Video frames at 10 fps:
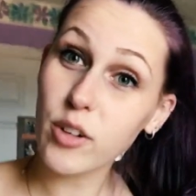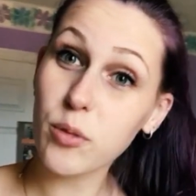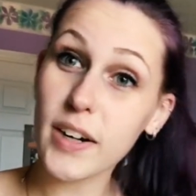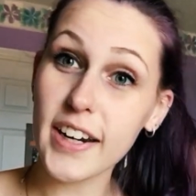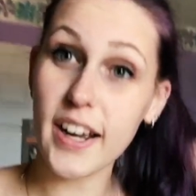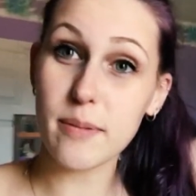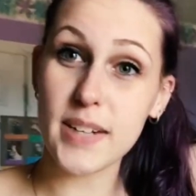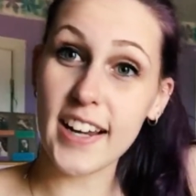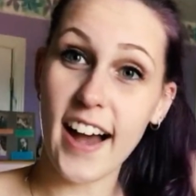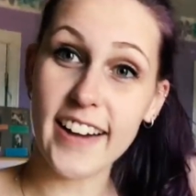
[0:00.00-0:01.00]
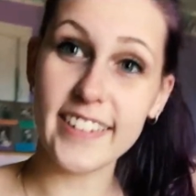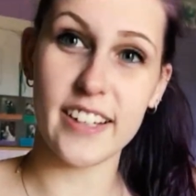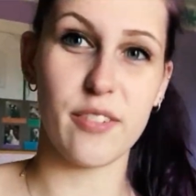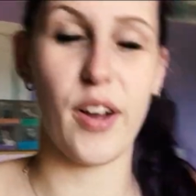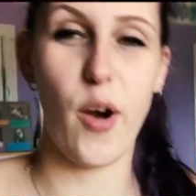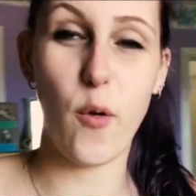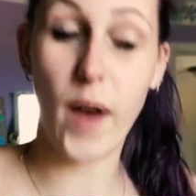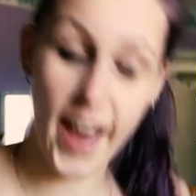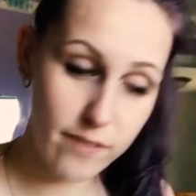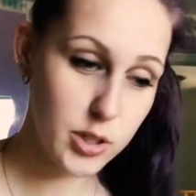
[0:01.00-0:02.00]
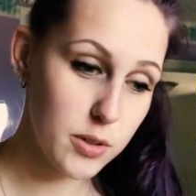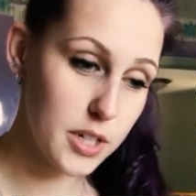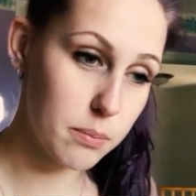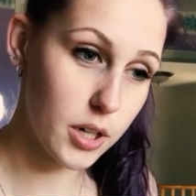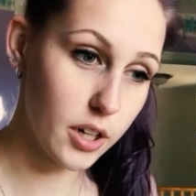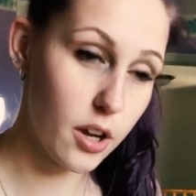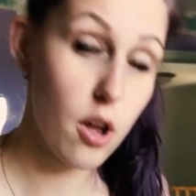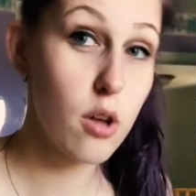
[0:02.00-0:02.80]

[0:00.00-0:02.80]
a reading update kind of. we have to read a book